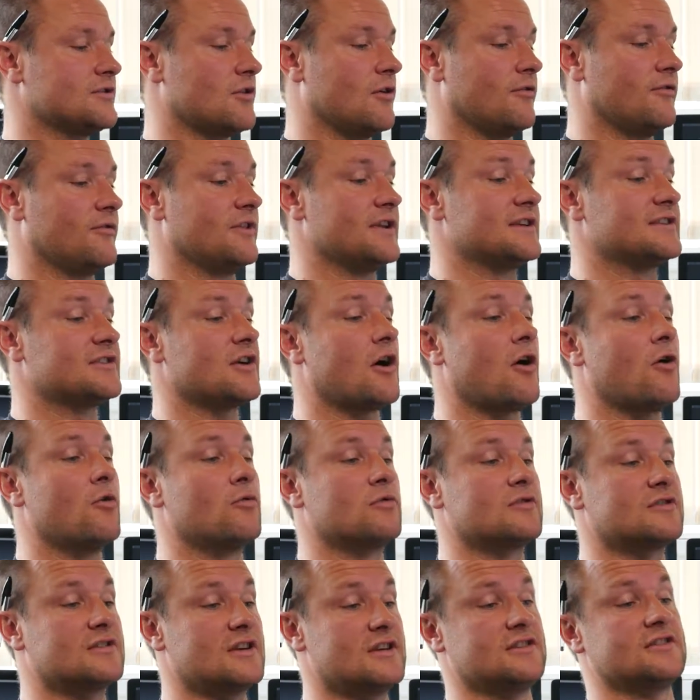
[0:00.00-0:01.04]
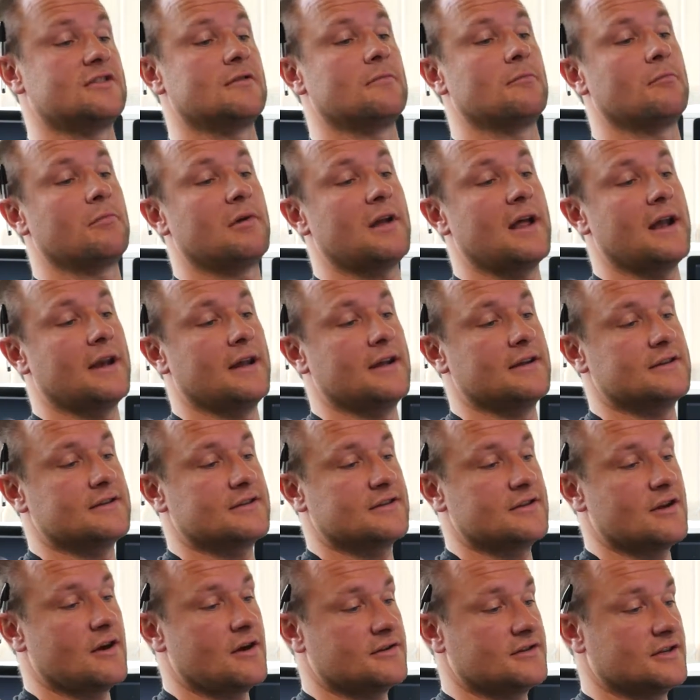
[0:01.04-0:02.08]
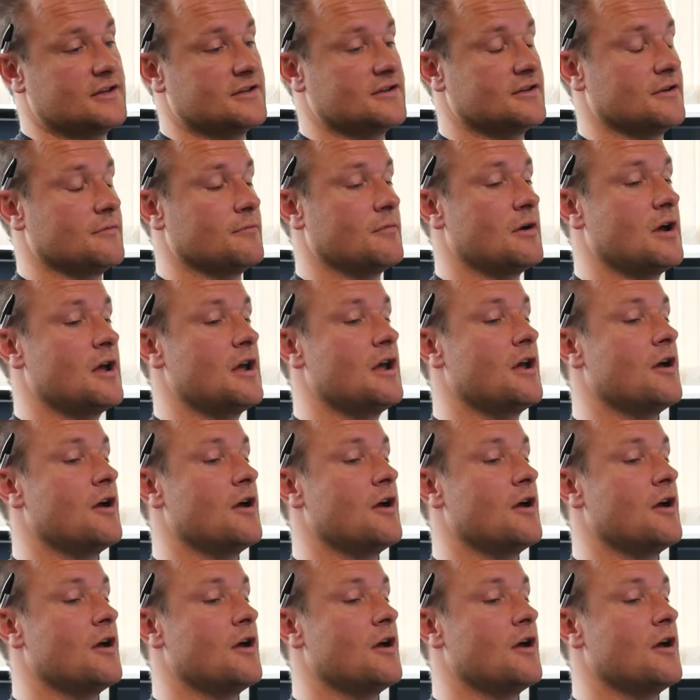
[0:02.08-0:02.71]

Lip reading: of this whole system, planet and star system,